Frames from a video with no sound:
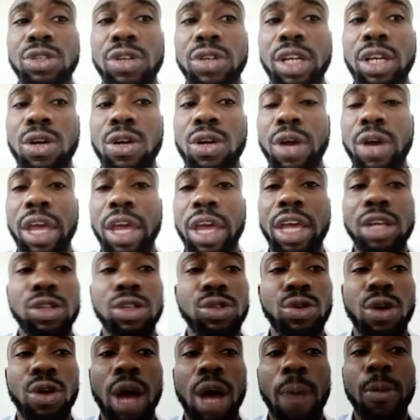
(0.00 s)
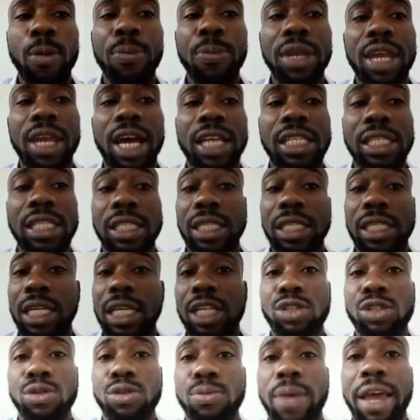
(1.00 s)
Okay, so I'm hoping that it gets to
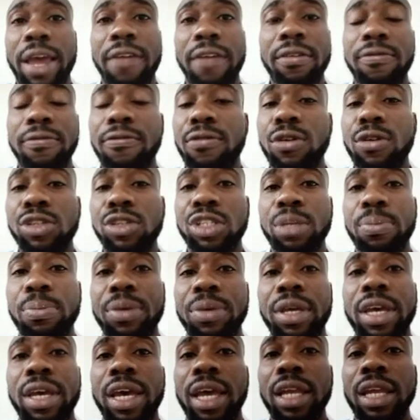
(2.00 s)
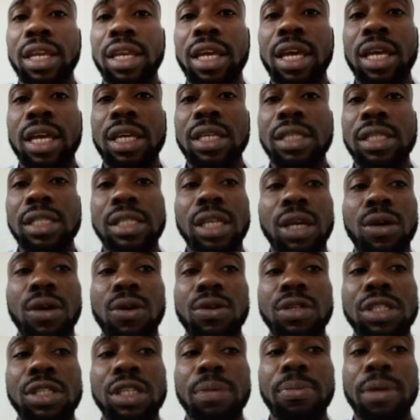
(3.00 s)
my first TP and second
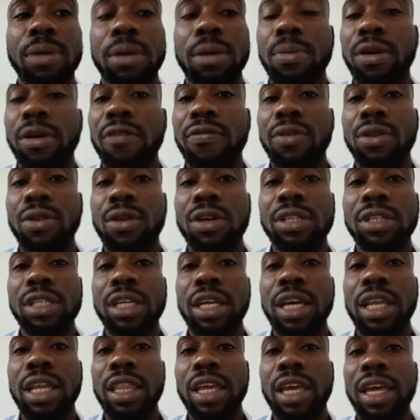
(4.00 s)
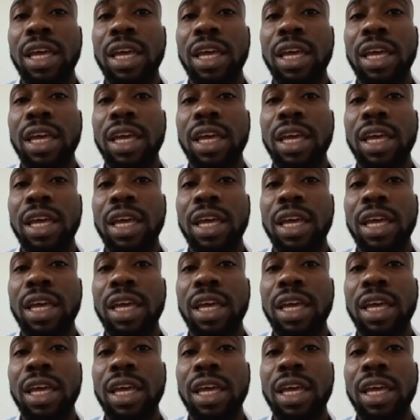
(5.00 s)
TP, but if it doesn't get there,